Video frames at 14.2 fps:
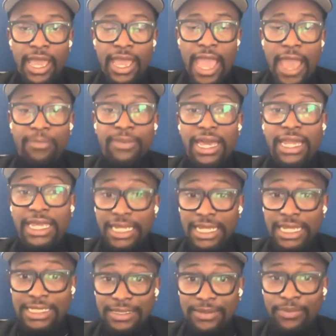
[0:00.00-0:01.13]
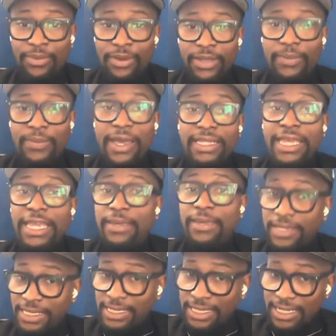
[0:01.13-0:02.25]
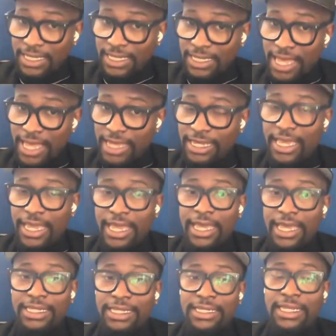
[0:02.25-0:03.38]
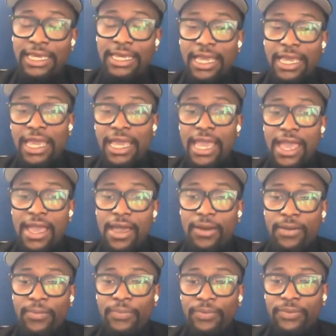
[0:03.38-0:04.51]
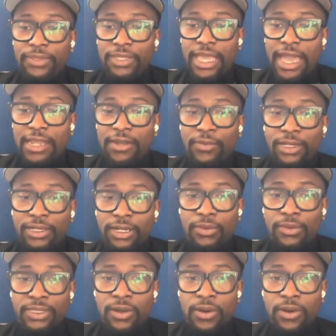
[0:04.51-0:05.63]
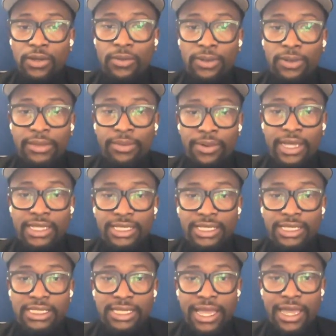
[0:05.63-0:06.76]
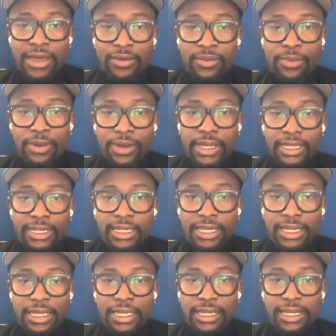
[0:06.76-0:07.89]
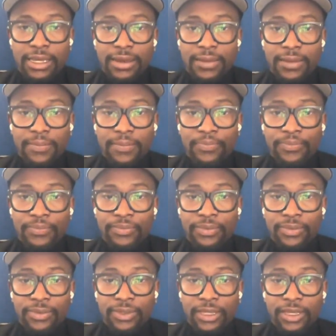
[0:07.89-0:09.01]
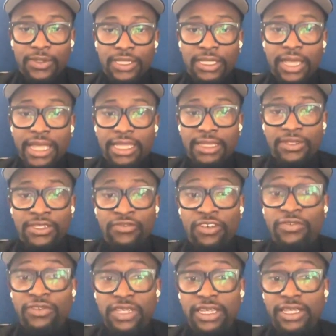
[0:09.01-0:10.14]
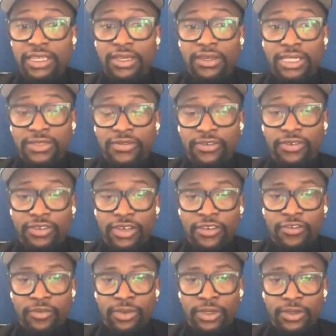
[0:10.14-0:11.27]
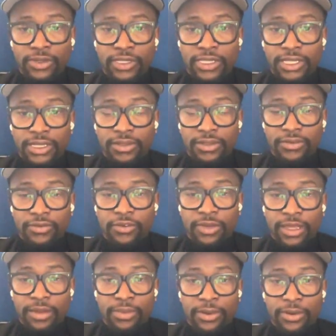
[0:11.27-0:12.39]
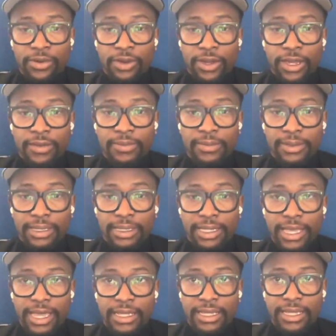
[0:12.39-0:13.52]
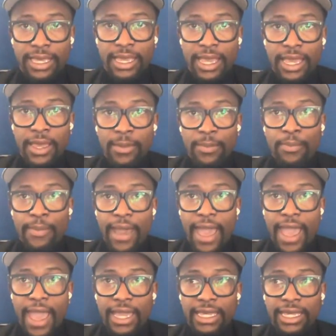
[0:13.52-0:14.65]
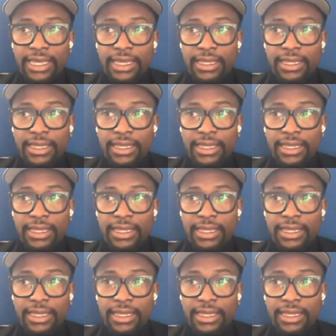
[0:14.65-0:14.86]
I'm not in it, but my name is in it a lot. And um, yeah, I don't really know what's going on with that process now, but it um, it was a lot. There's 15 years of, of abuse from that program that my